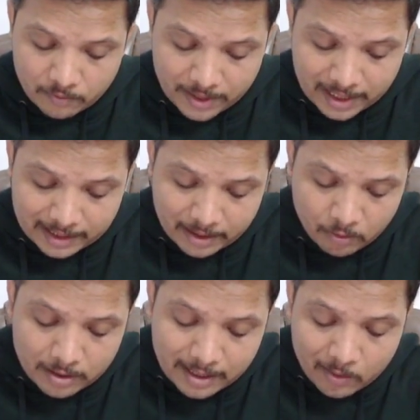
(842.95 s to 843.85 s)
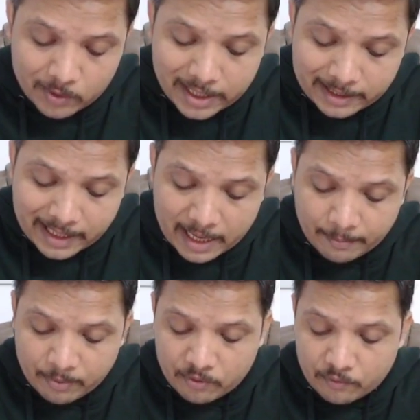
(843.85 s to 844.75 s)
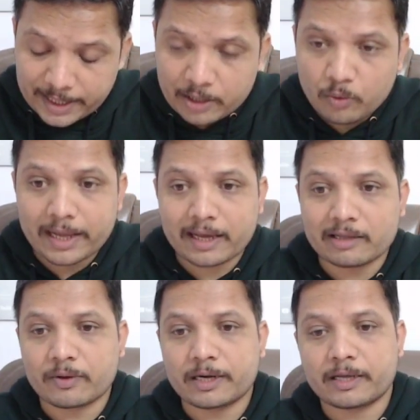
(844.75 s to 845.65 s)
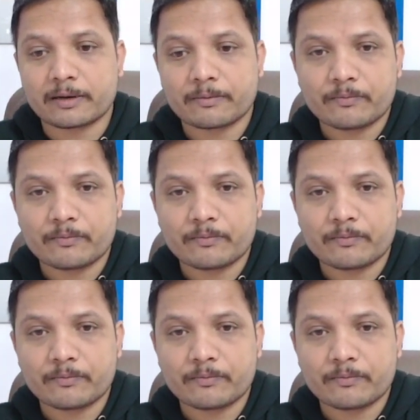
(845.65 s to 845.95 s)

we can have grounded type v2i converter